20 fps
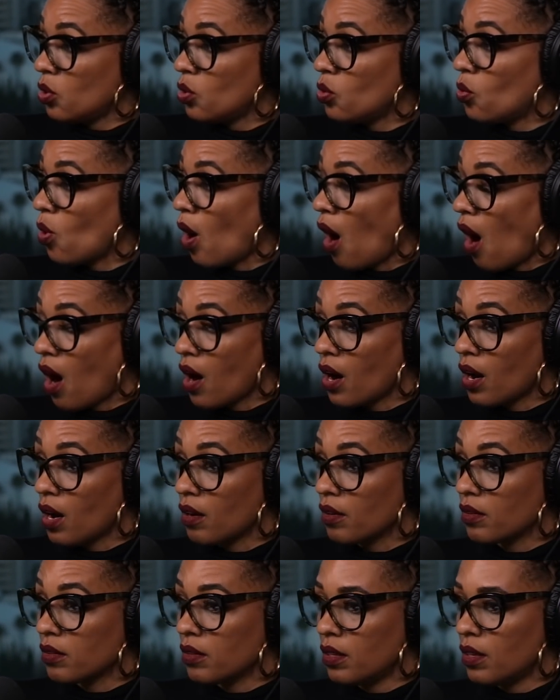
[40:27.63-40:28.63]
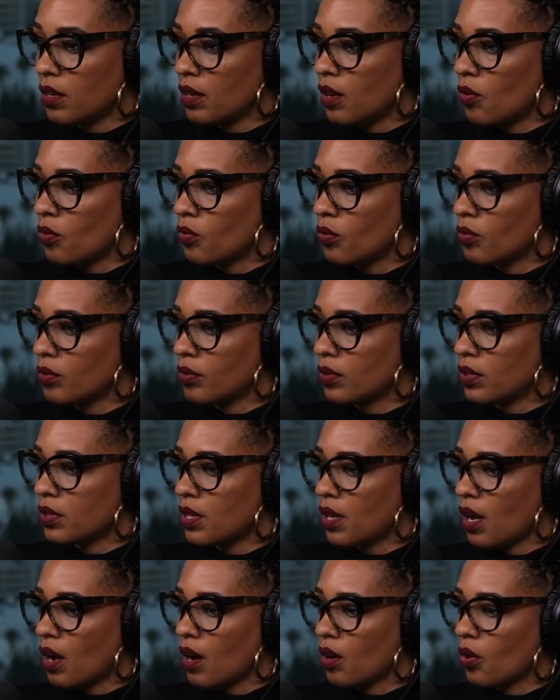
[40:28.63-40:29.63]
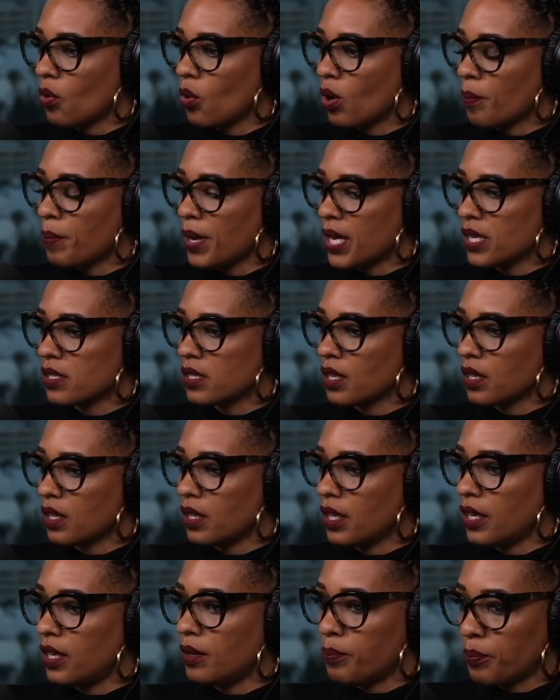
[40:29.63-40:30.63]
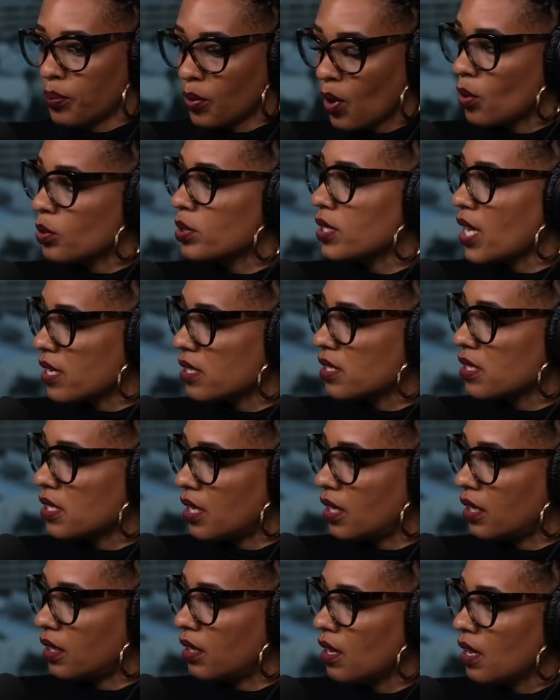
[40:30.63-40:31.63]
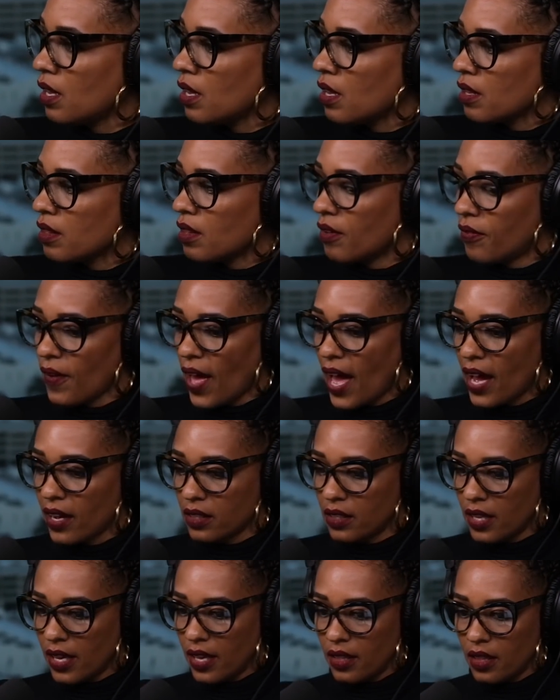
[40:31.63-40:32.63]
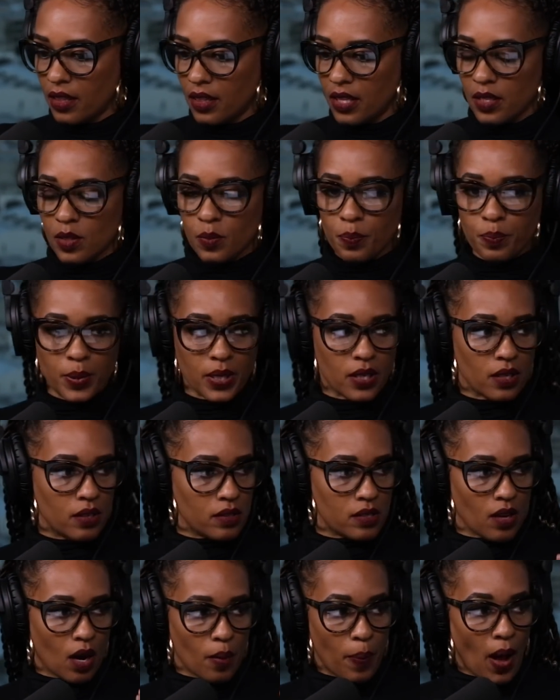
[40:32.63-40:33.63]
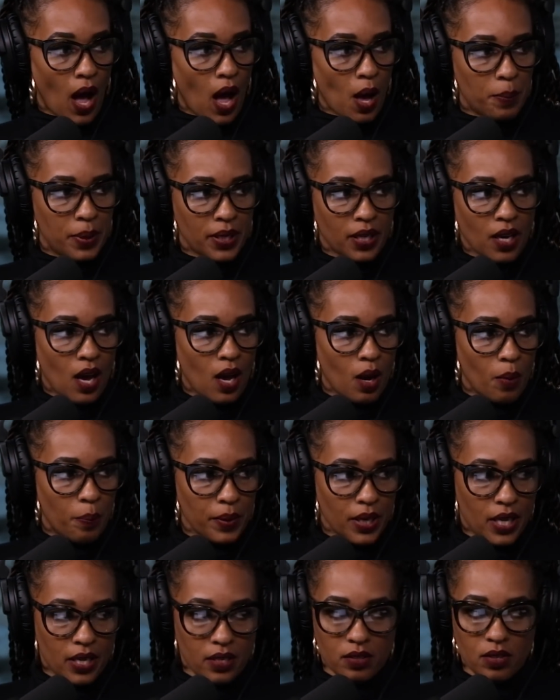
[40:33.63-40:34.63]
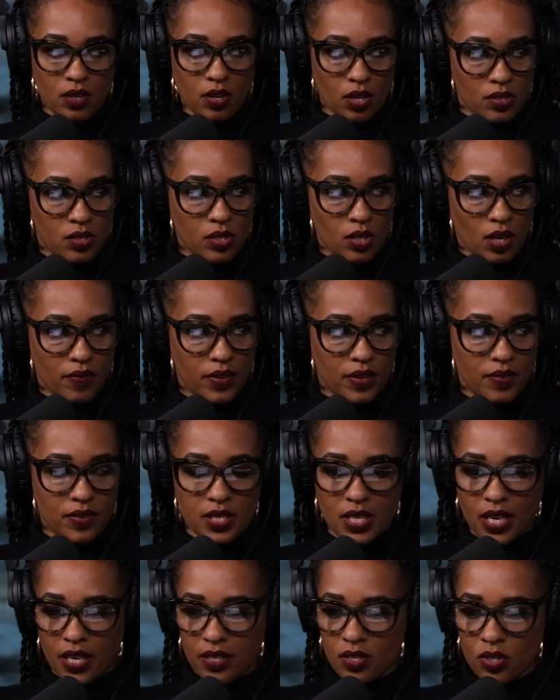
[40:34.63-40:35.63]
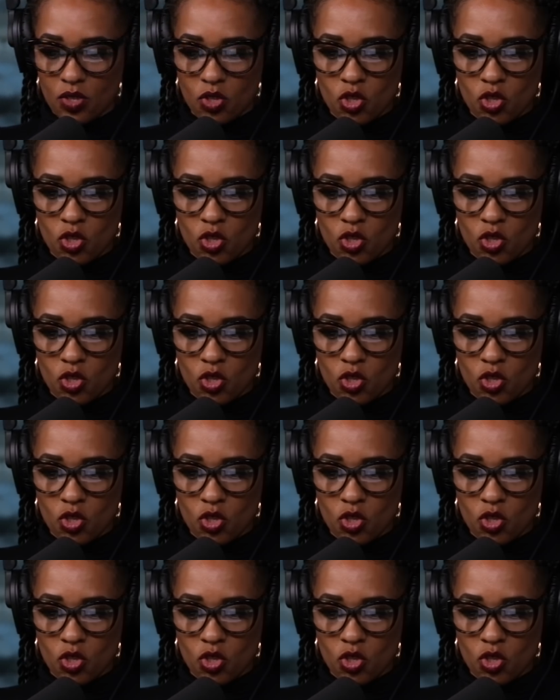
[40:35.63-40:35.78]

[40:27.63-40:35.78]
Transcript: who are you know are, who are basically protesting the fact that these bills are popping up in conservative states.